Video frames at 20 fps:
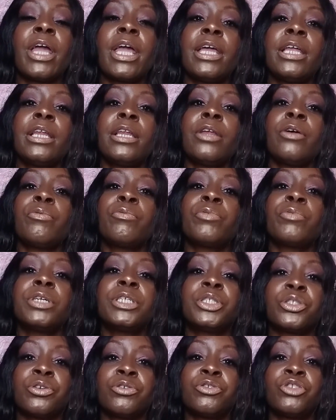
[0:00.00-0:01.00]
in
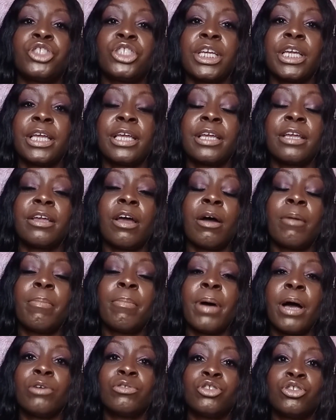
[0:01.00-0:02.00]
researching
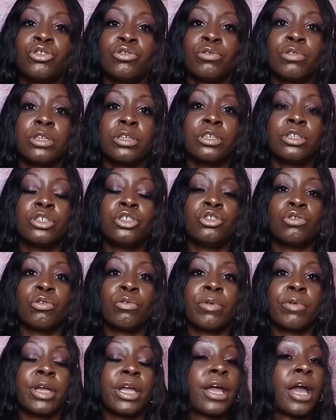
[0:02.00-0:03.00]
about Jeulia
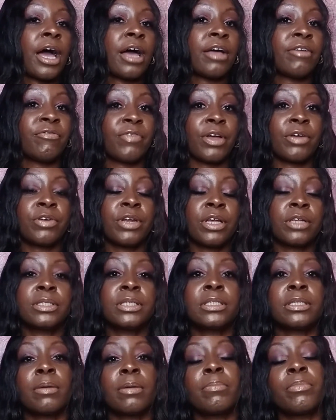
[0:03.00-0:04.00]
Jewelry, I found out
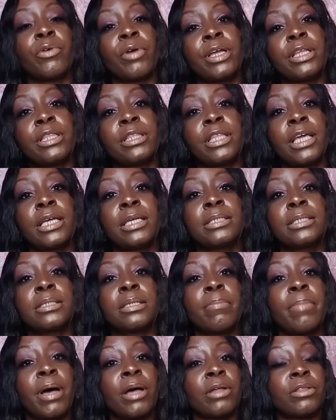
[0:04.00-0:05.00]
some great things
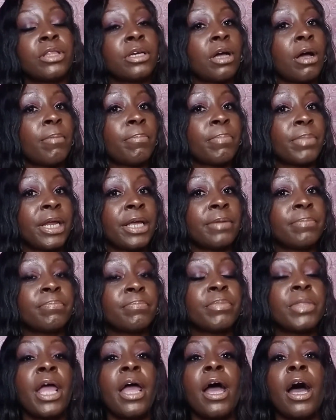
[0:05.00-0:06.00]
about the company.
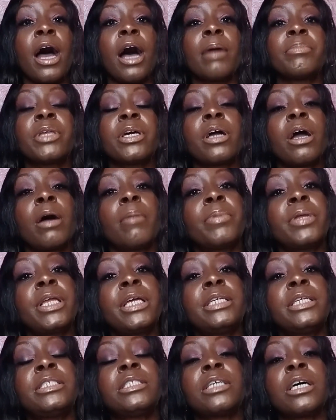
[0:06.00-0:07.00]
The
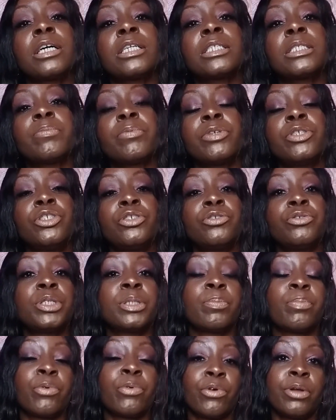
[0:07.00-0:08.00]
company does produce
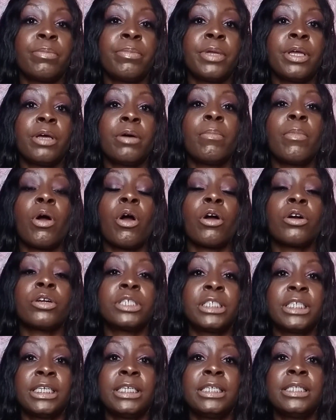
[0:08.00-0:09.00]
premium
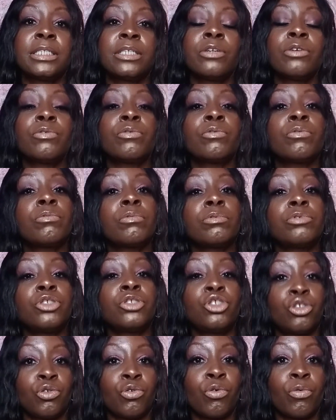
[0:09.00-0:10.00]
artisanal
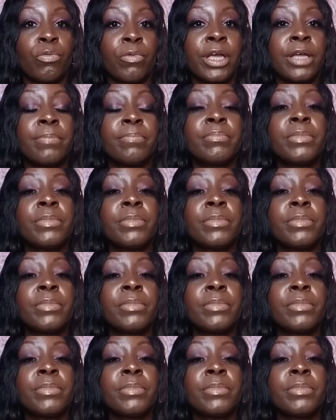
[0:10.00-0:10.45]
jewelry.